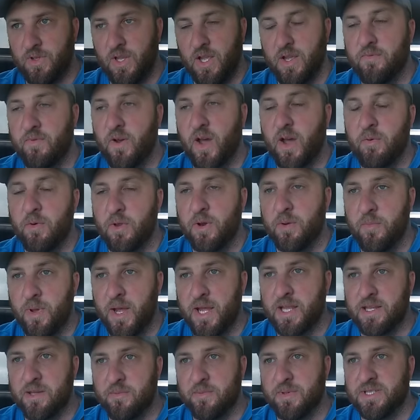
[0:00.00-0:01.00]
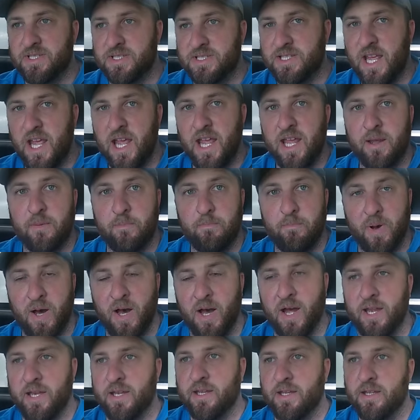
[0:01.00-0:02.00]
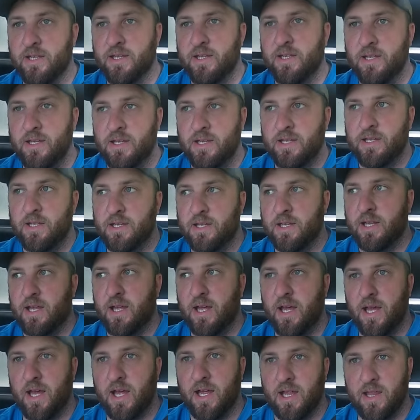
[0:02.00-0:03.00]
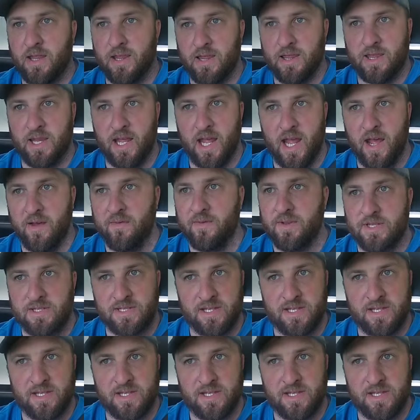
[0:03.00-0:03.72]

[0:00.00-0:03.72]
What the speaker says: if I would have made the mistake, but they haven't